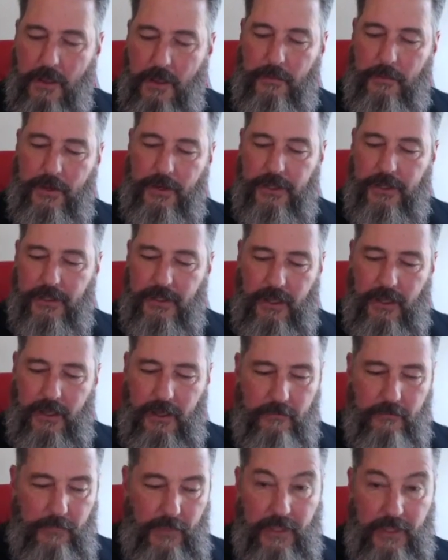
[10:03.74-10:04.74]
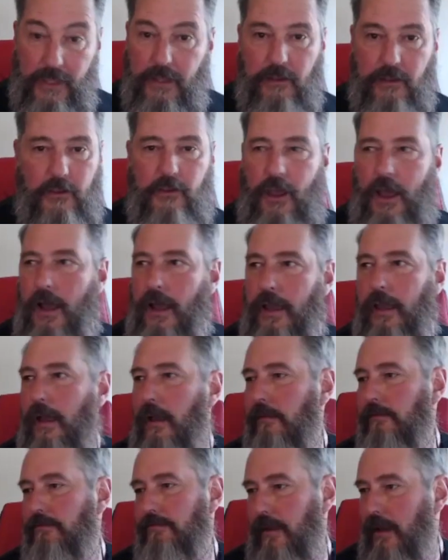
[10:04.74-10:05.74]
But, and then I
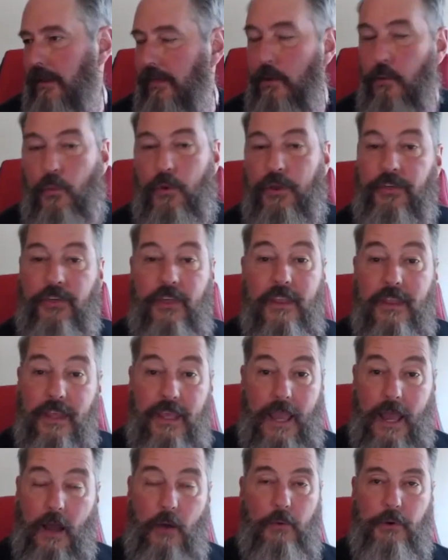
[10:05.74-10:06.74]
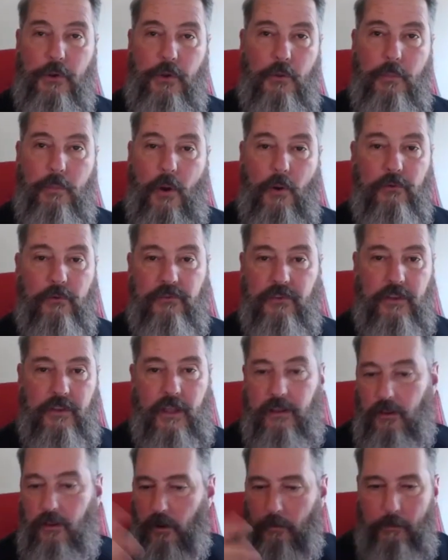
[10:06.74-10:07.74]
think within the hour you posted that
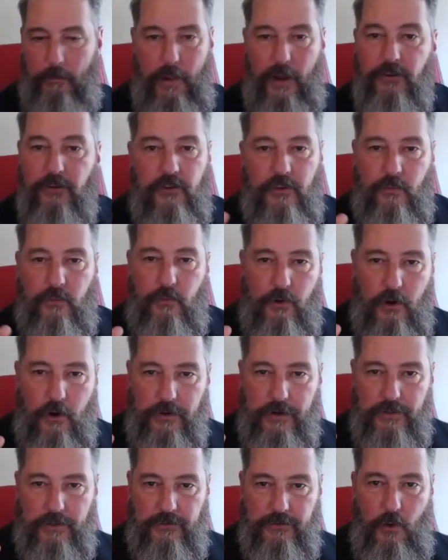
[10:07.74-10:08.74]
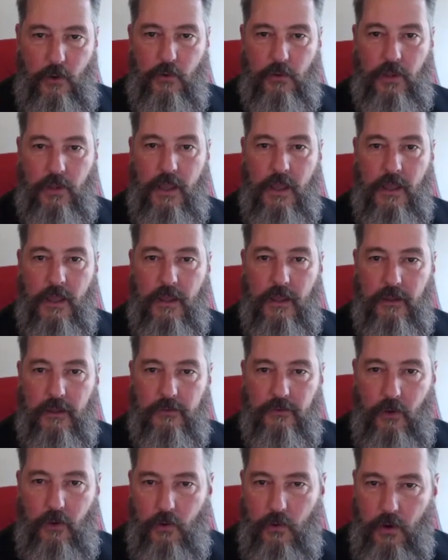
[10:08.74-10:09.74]
a bunch of them were already sold.
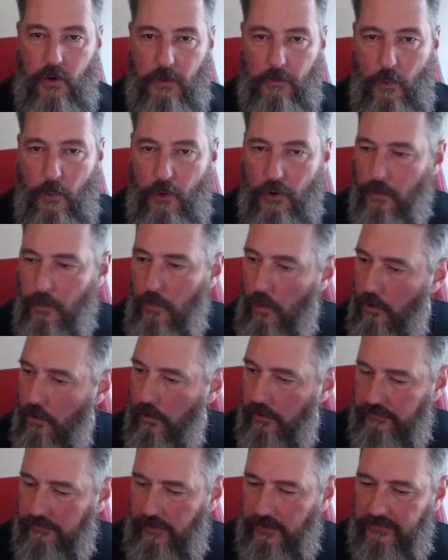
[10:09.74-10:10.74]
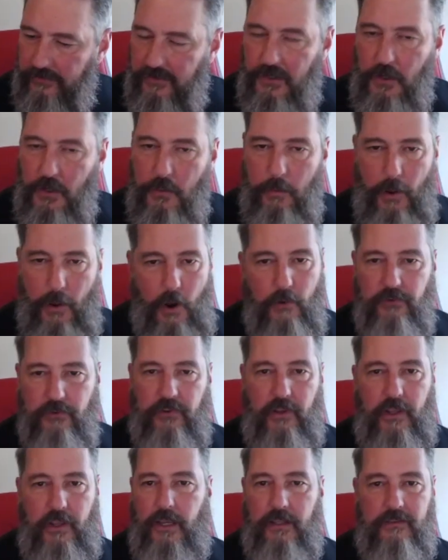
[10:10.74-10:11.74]
So more and more as I see you
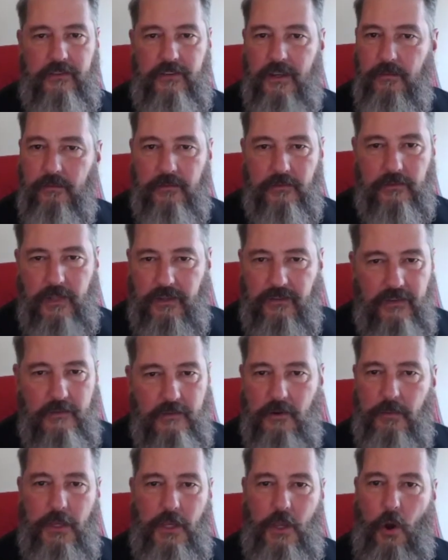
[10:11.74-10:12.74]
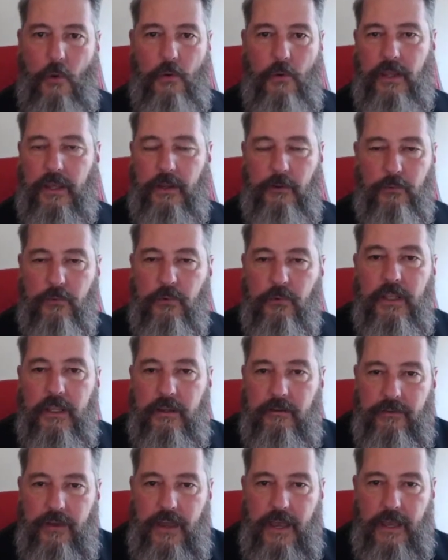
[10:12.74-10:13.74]
posting, they seem to be going like
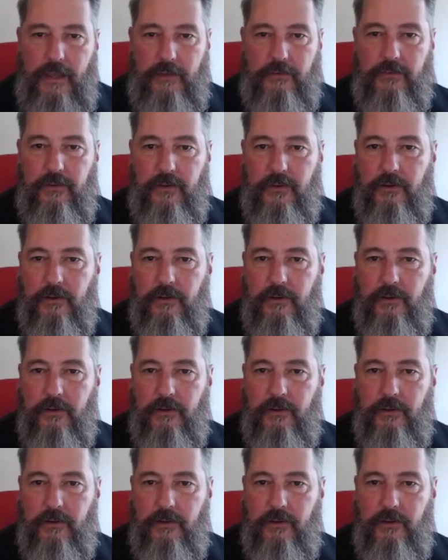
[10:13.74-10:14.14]
really fast.